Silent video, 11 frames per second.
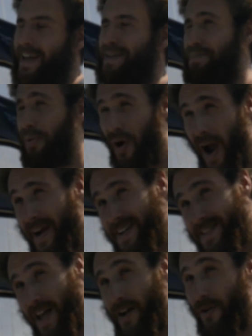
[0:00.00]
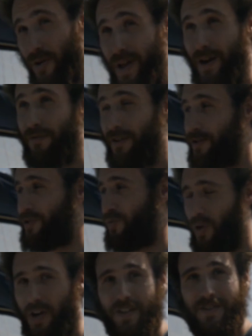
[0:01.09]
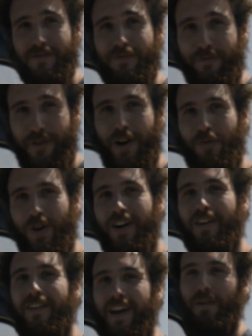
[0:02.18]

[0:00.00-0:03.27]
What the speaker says: In practice, I don't know that feature's worked very well,